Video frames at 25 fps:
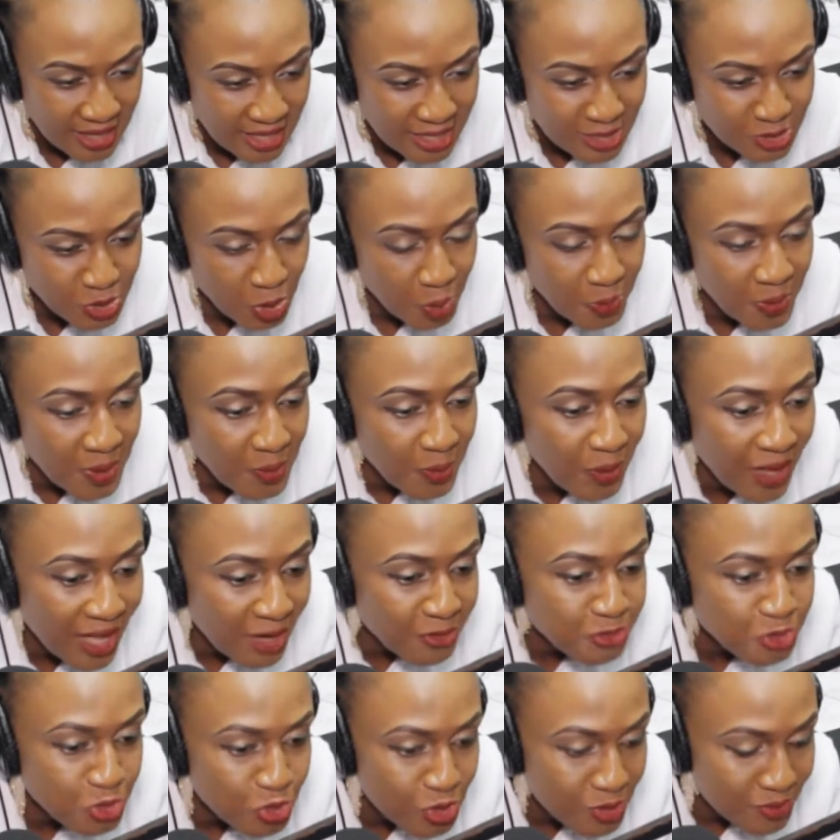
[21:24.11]
So people
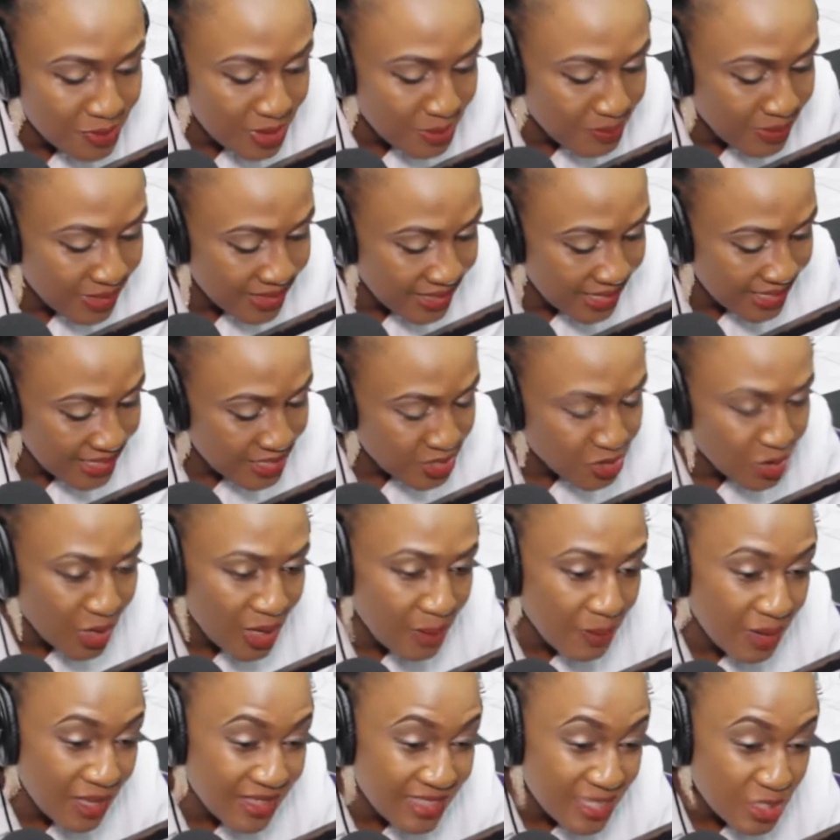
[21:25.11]
have to remember that it's not
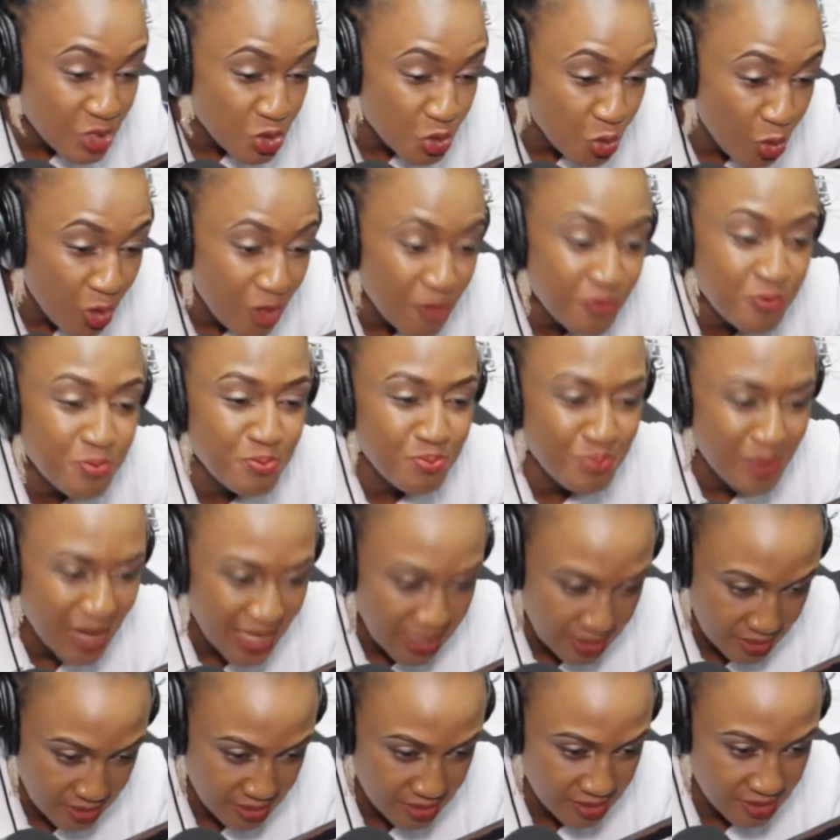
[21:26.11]
about the 12
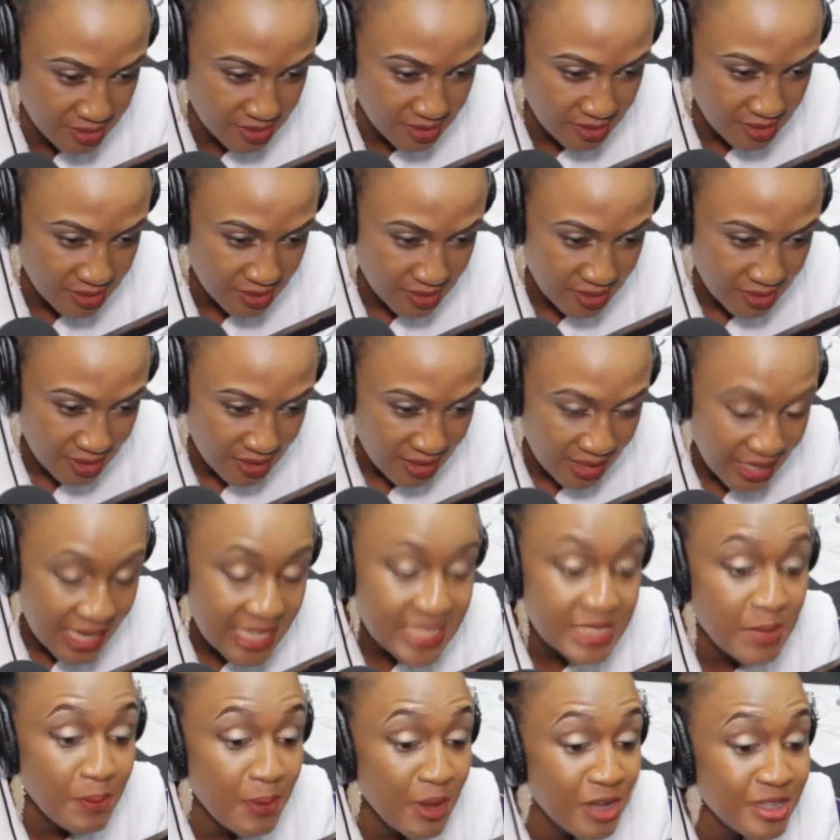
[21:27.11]
months.
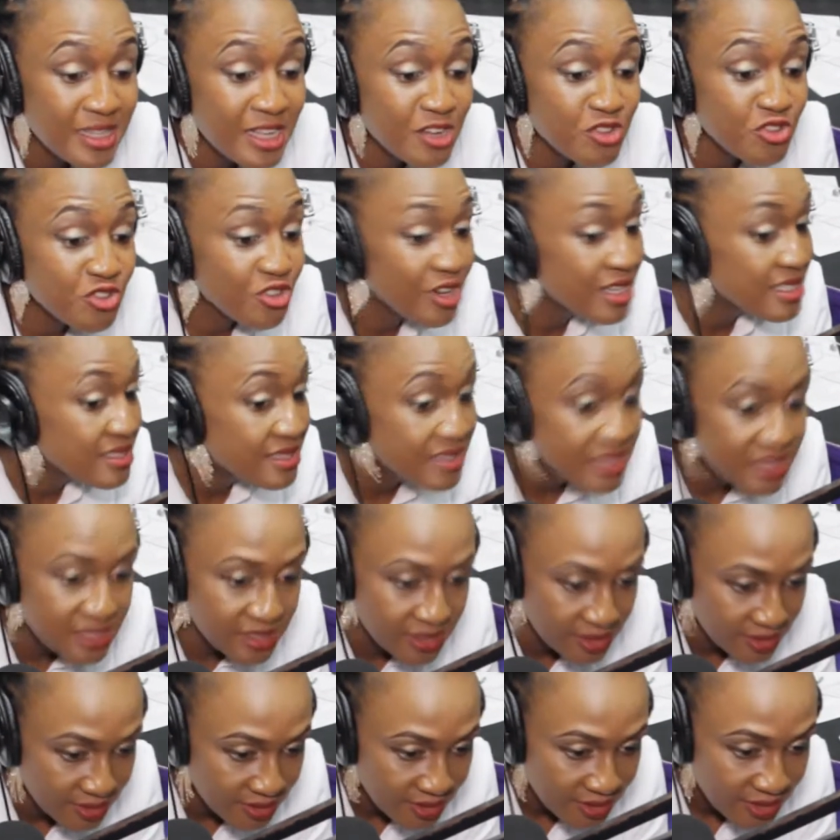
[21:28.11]
It's about the
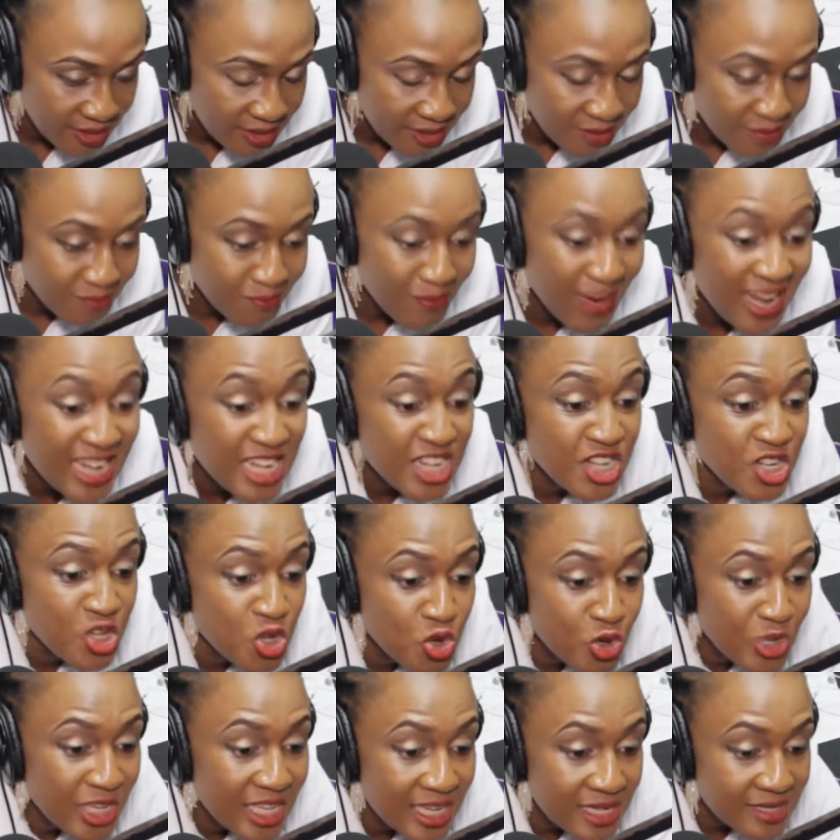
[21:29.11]
transition. My
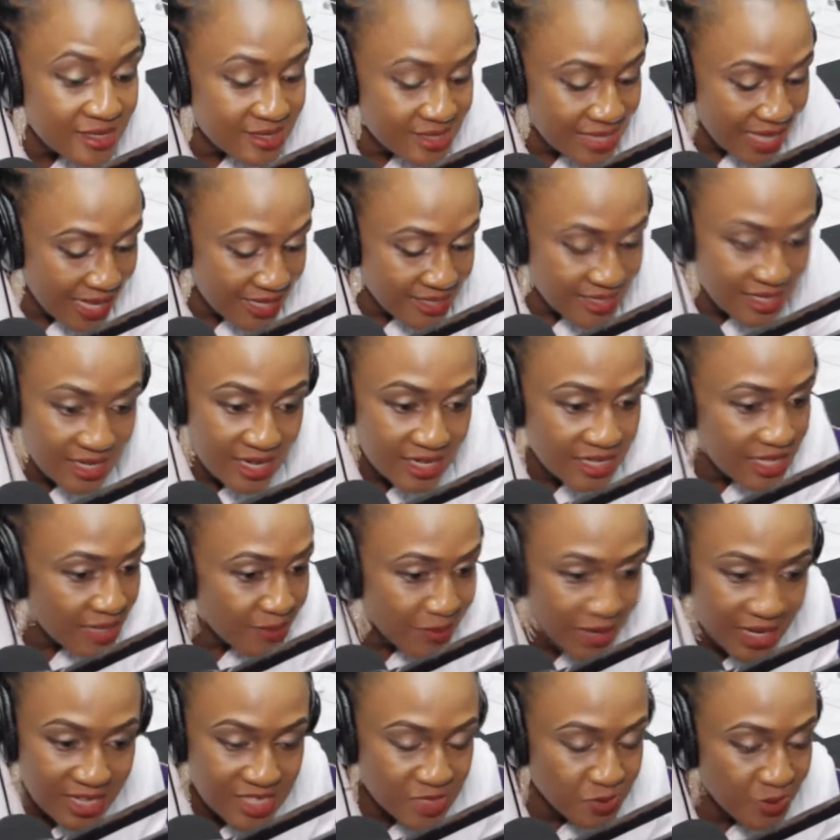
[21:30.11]
new year started the day
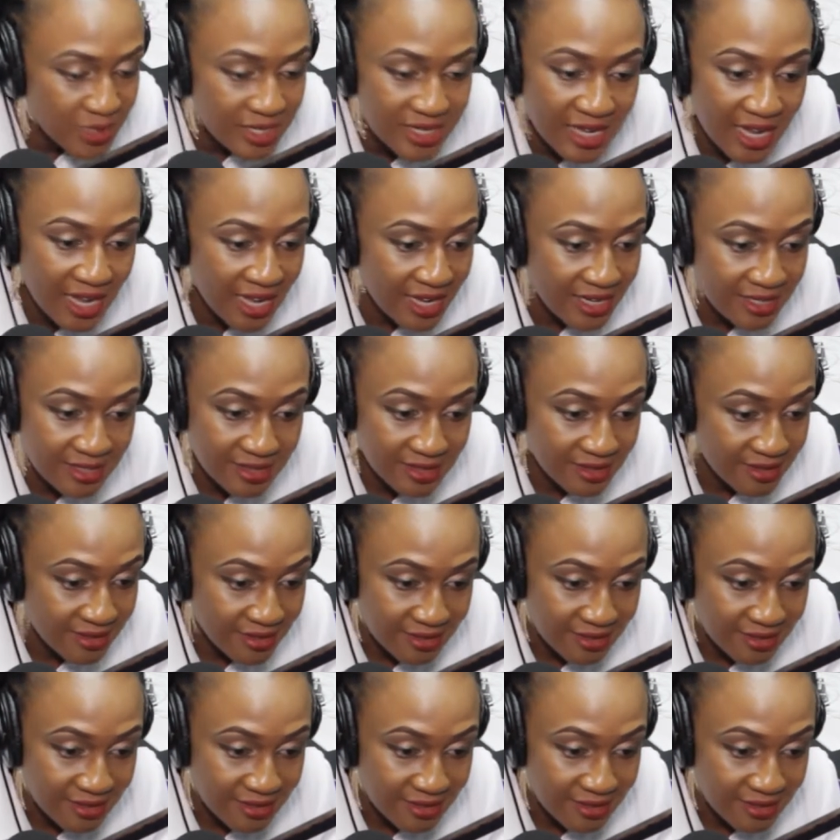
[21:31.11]
my husband died.